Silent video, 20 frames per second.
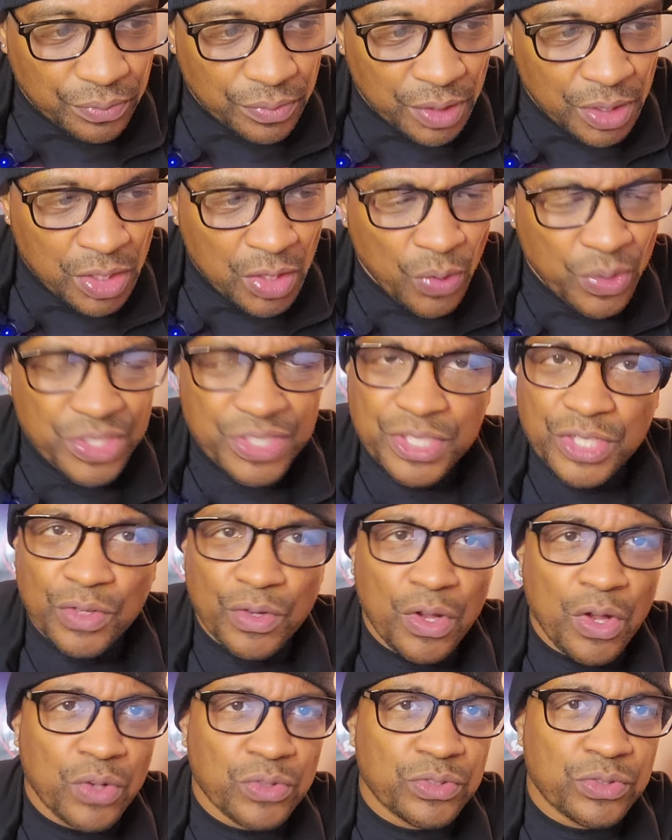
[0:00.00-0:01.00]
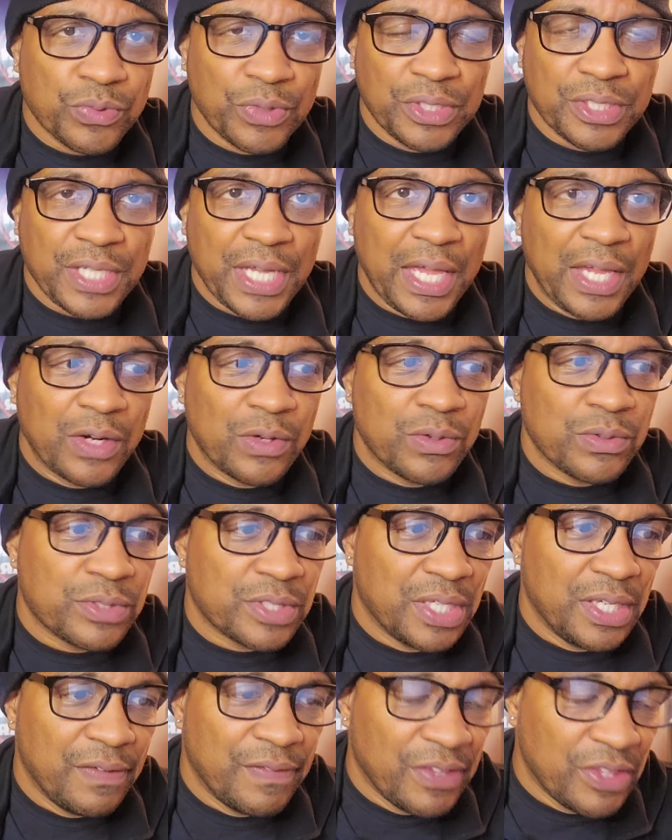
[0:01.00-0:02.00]
you know, he still holds three titles,
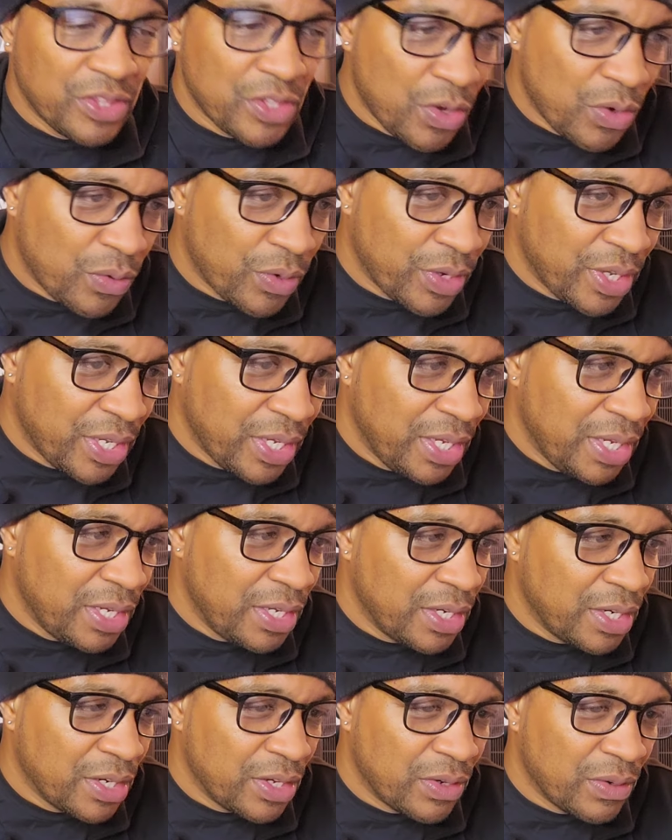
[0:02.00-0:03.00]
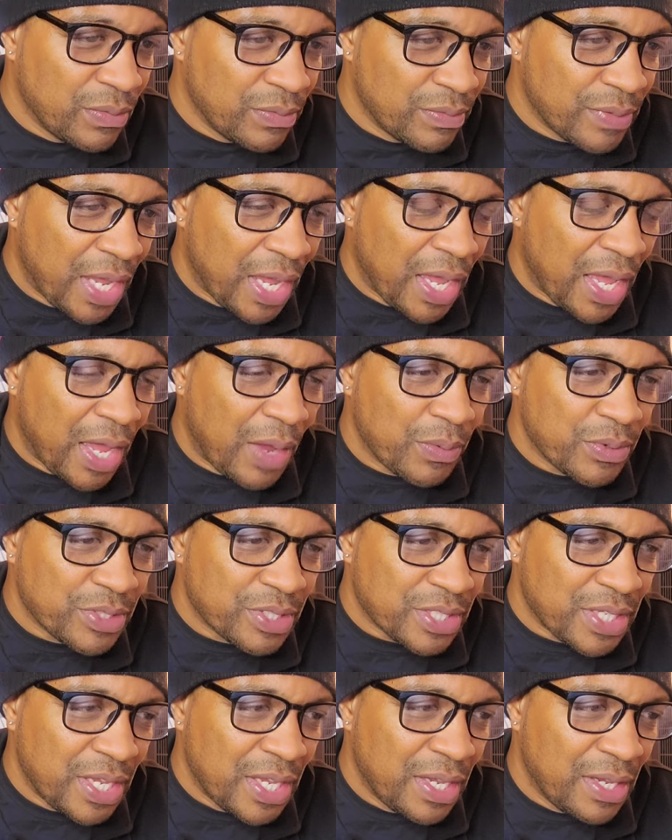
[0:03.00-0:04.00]
even though he, you know, I would
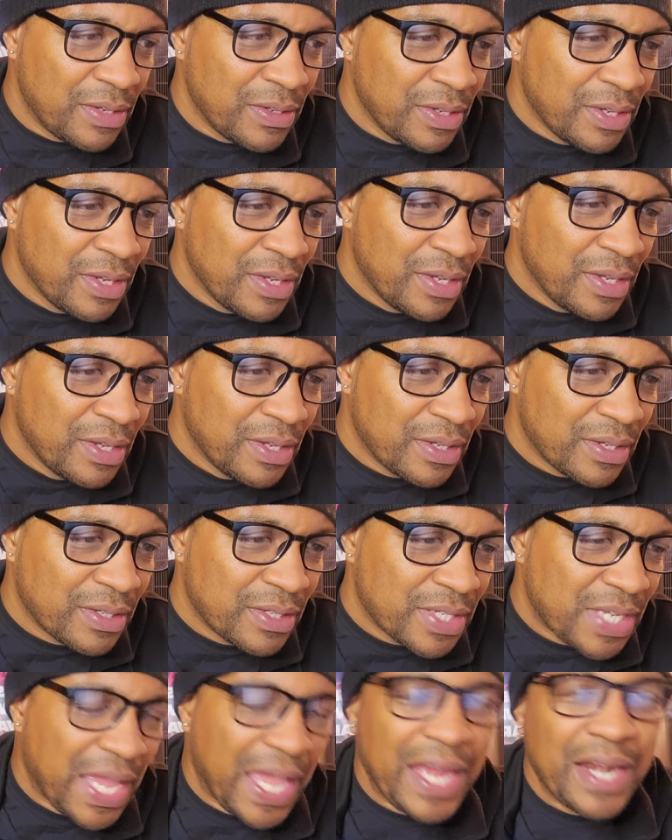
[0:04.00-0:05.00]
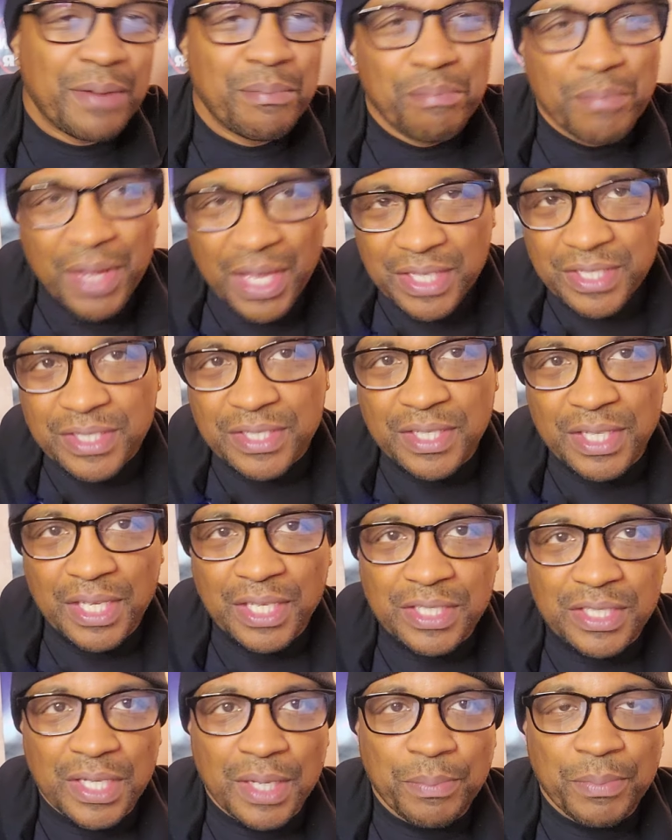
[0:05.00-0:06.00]
say kind of messed
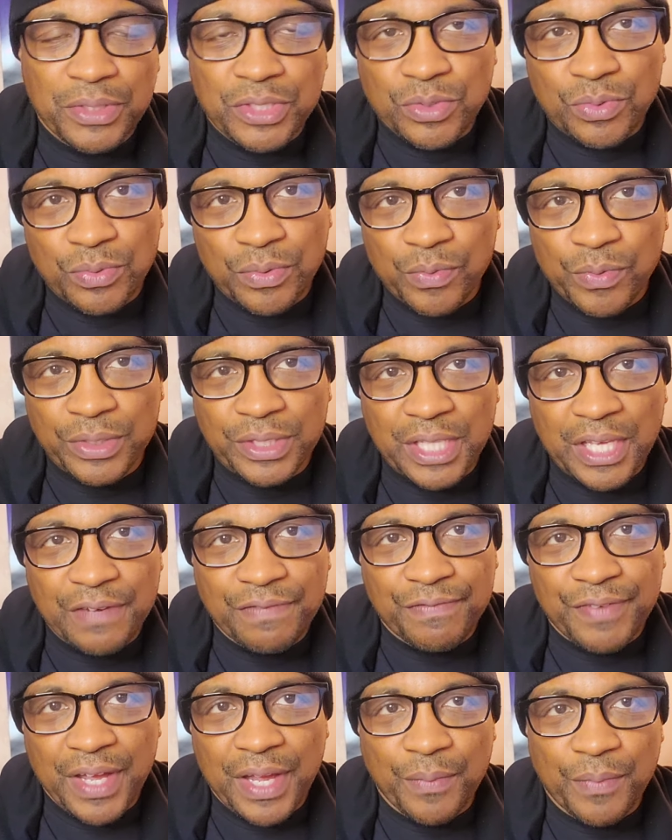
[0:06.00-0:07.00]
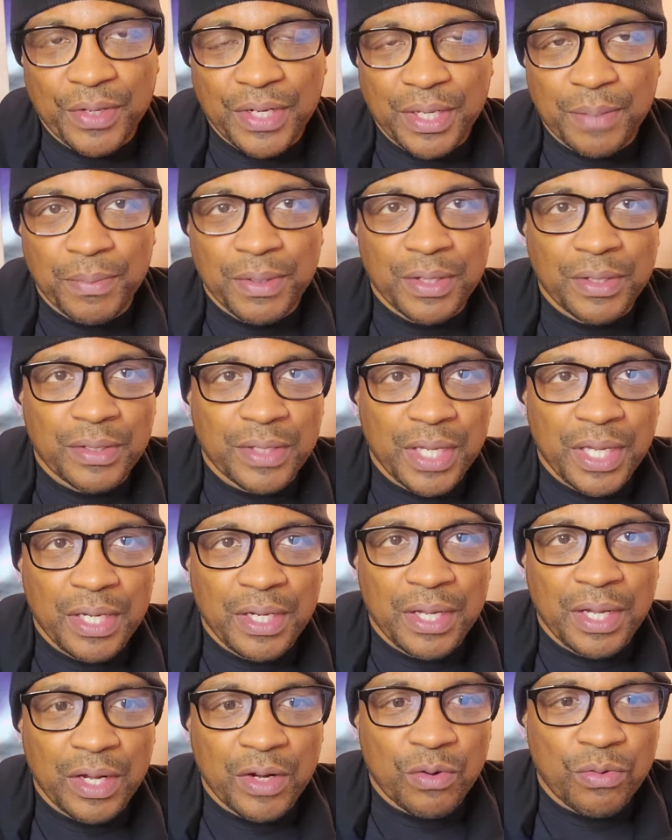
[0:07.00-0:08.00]
things up with that fight with him
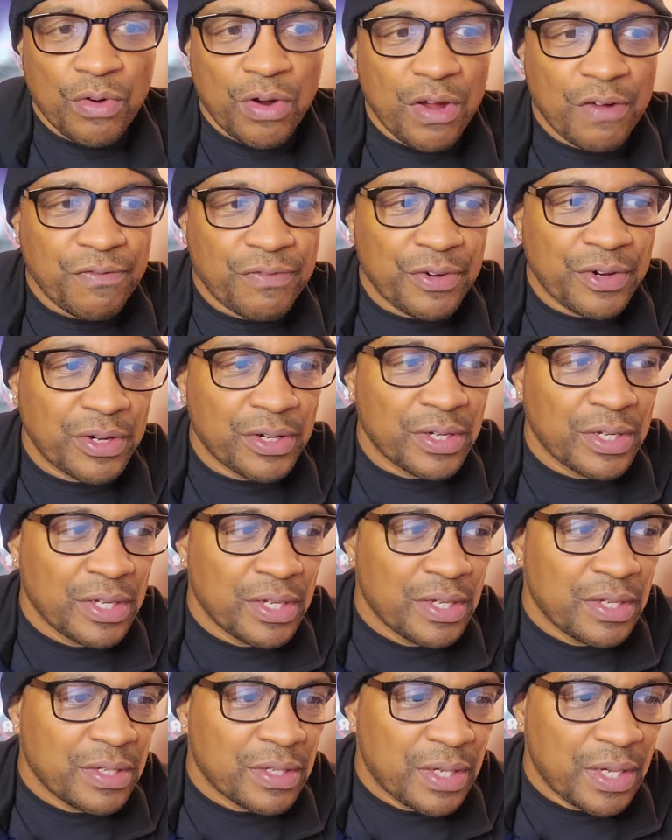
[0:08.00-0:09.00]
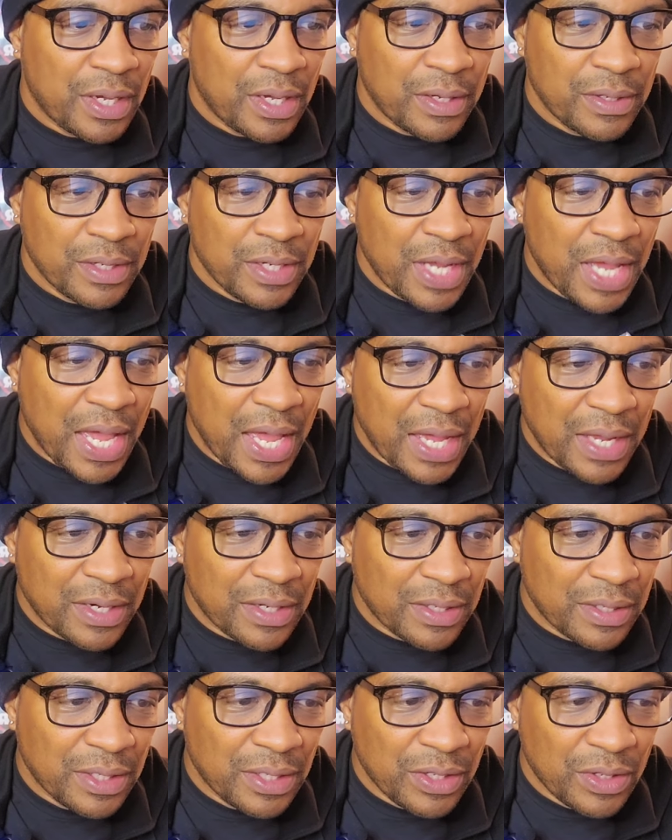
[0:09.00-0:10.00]
and Crawford not,
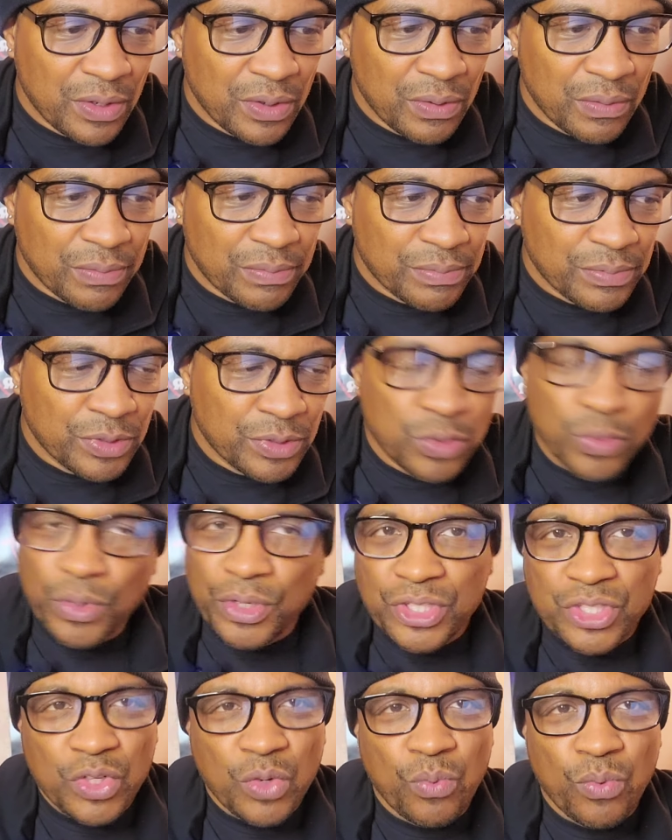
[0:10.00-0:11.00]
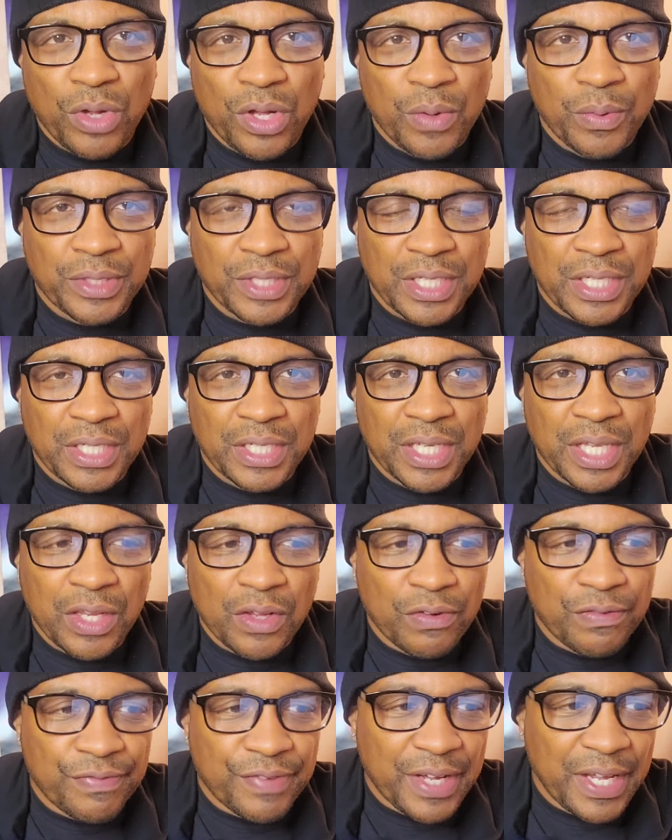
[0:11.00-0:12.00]
you know, doing so well with the
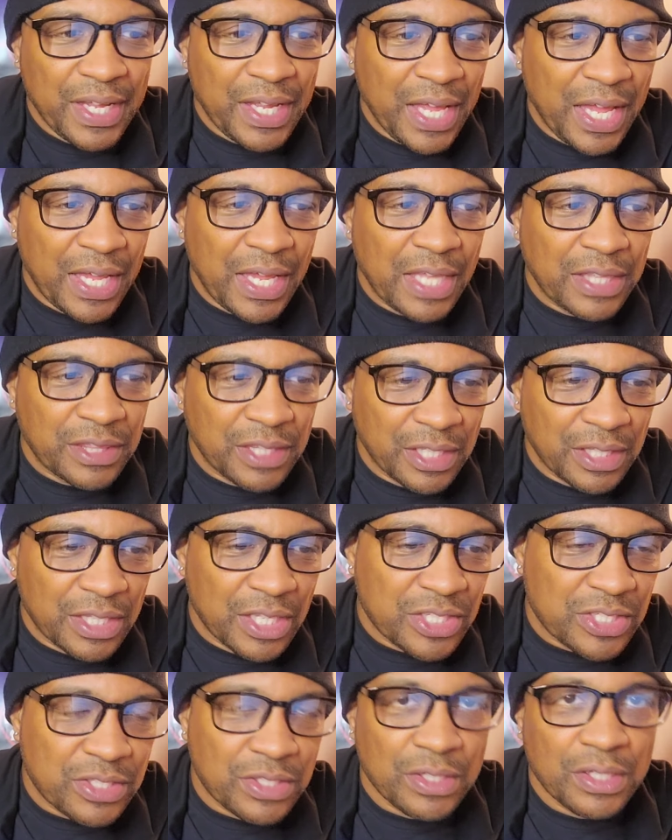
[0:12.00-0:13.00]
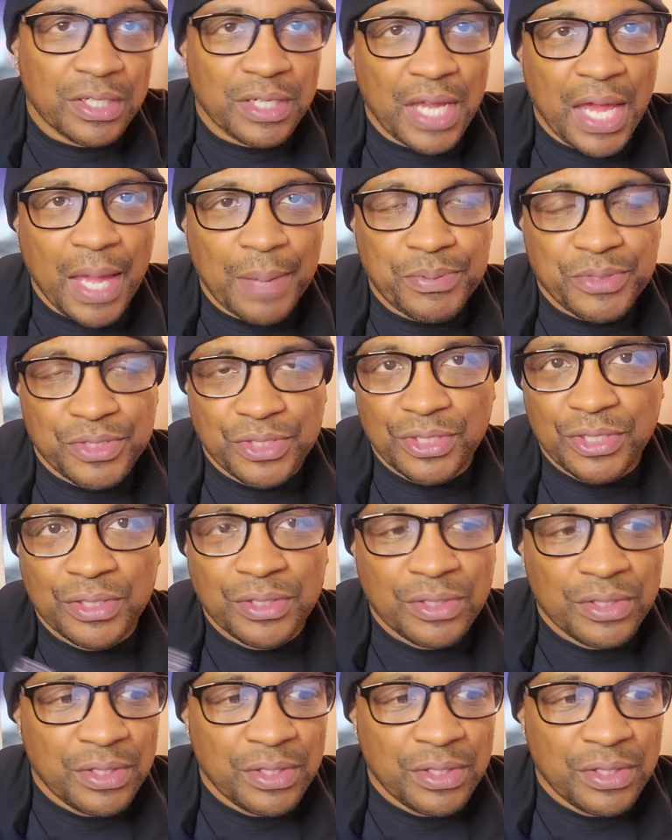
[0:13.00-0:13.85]
Canelo fight. I think that's still an option